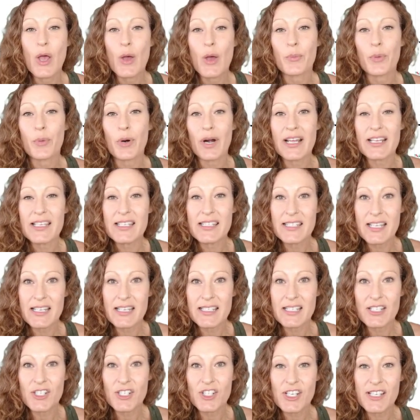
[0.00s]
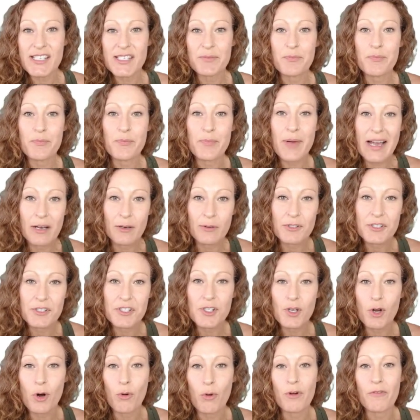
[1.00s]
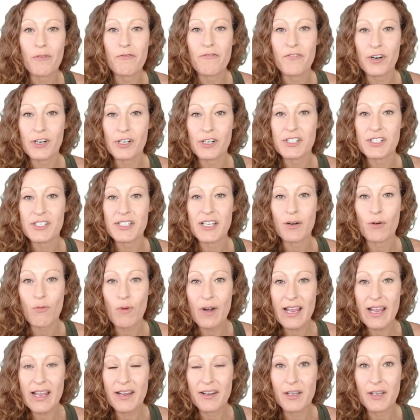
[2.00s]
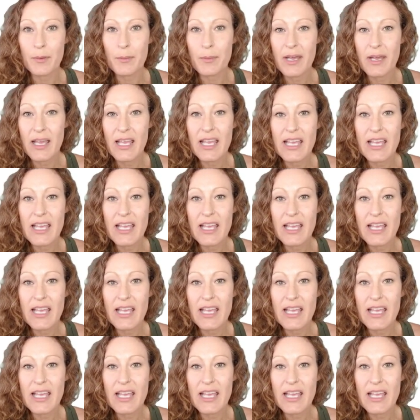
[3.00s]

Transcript: Price doesn't just bounce or reverse at random.